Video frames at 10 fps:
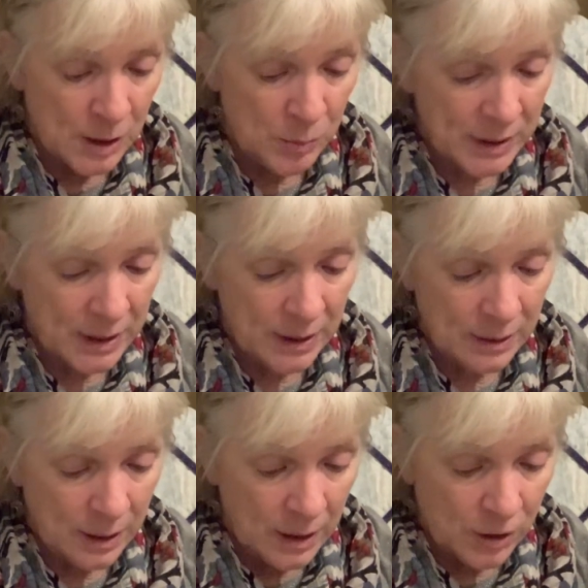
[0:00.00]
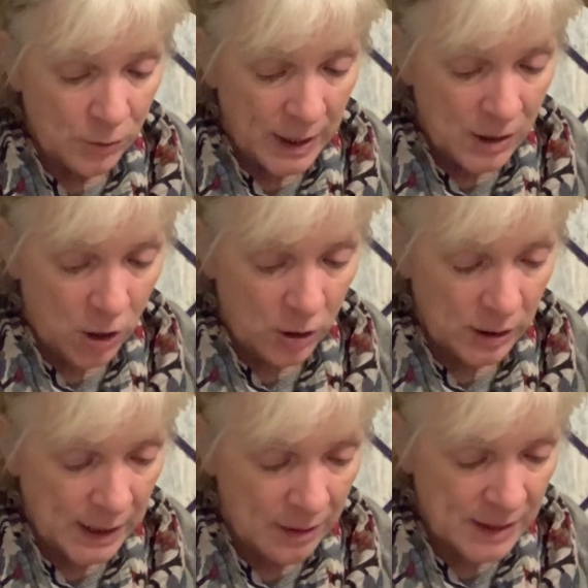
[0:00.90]
"But then, Greg
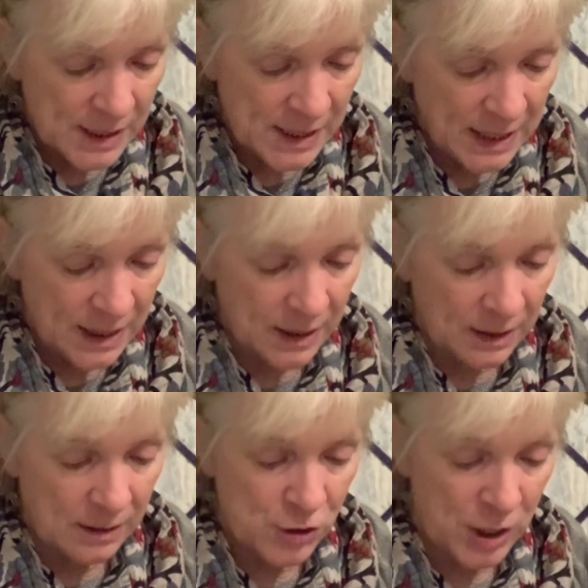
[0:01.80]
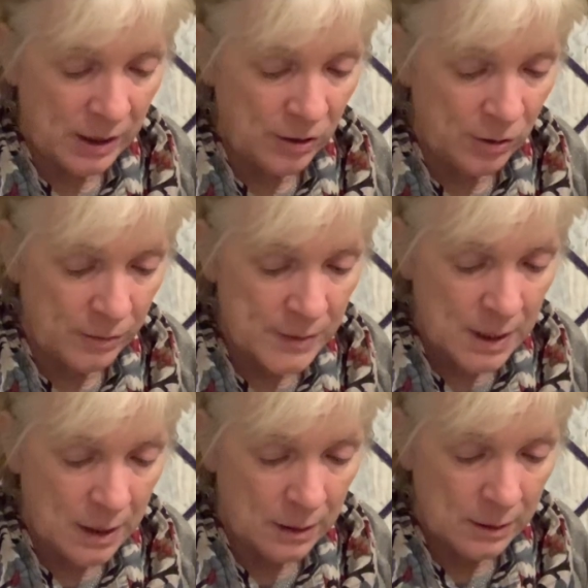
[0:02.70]
hardly ever does anything," Janet could have
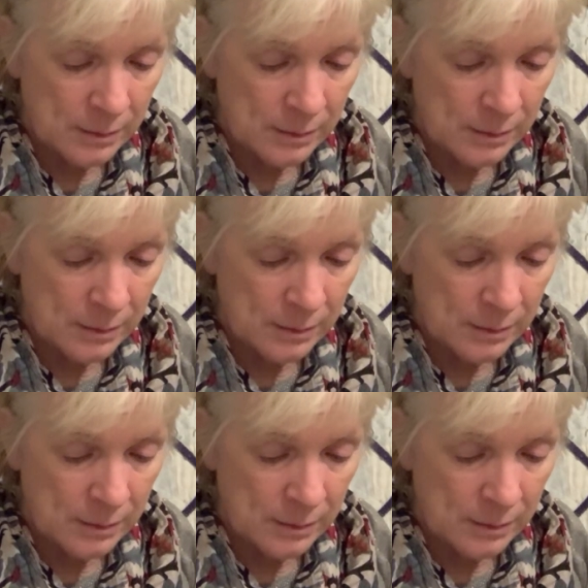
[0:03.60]
said.